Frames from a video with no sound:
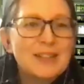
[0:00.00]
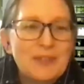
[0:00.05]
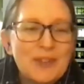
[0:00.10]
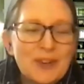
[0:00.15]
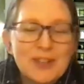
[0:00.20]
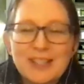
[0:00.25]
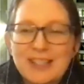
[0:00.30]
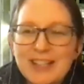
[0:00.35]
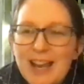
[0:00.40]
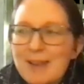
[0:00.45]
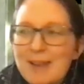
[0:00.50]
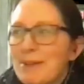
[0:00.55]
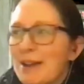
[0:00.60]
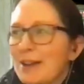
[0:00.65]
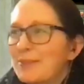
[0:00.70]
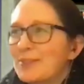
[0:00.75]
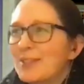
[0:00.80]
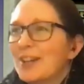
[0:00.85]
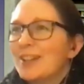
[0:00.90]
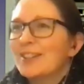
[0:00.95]
first time
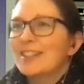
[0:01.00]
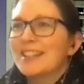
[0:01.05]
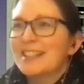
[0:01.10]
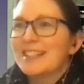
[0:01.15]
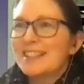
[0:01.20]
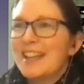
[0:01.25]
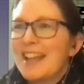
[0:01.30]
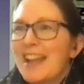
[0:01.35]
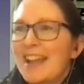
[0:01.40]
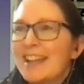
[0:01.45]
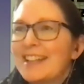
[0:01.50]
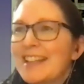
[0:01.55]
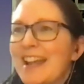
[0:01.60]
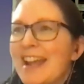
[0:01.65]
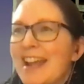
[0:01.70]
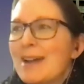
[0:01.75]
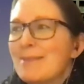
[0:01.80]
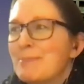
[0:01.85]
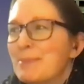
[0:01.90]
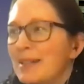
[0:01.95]
I've done this. It had to
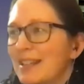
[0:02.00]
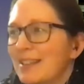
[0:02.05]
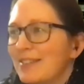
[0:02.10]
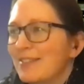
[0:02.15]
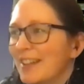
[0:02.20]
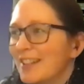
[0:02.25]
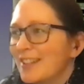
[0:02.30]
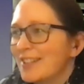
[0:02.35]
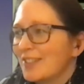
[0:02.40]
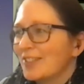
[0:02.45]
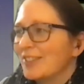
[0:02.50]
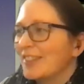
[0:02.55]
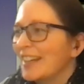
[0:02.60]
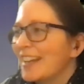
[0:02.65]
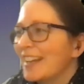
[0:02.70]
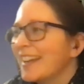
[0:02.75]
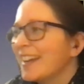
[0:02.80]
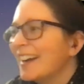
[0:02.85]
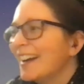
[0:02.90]
happen eventually.